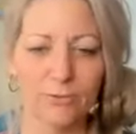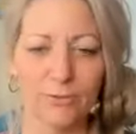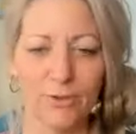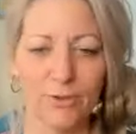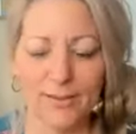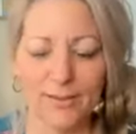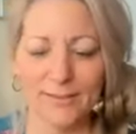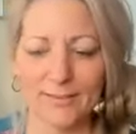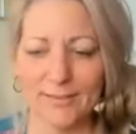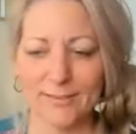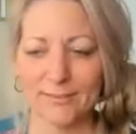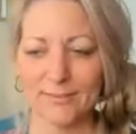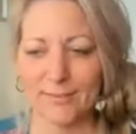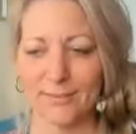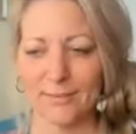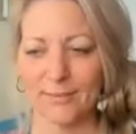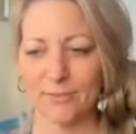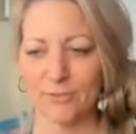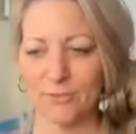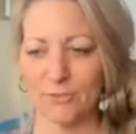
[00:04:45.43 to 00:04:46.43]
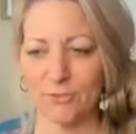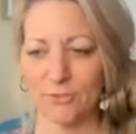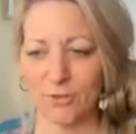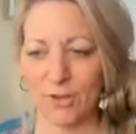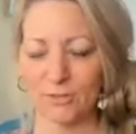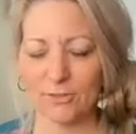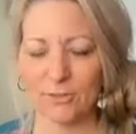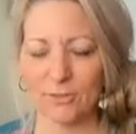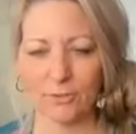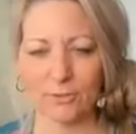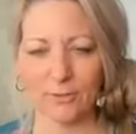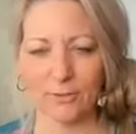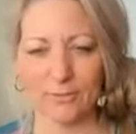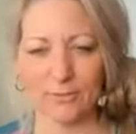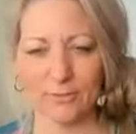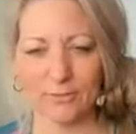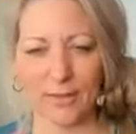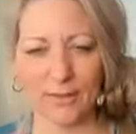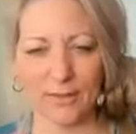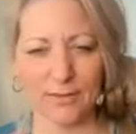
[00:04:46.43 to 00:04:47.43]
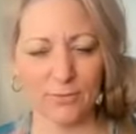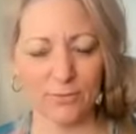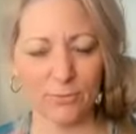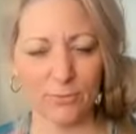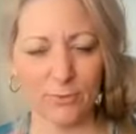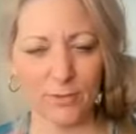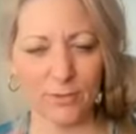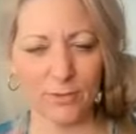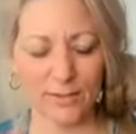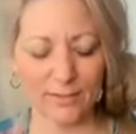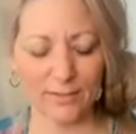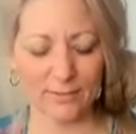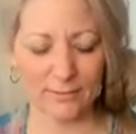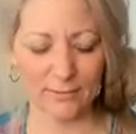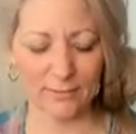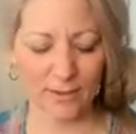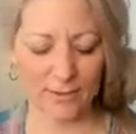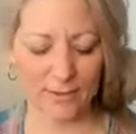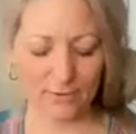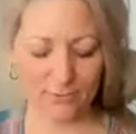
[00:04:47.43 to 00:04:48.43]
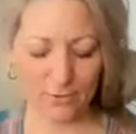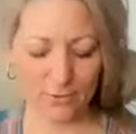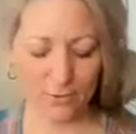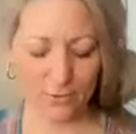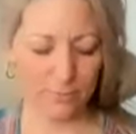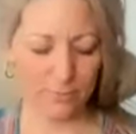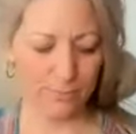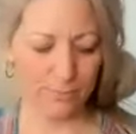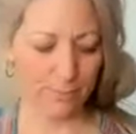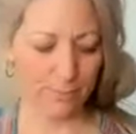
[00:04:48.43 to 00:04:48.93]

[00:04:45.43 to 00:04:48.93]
find this gentleness that is really inside of you.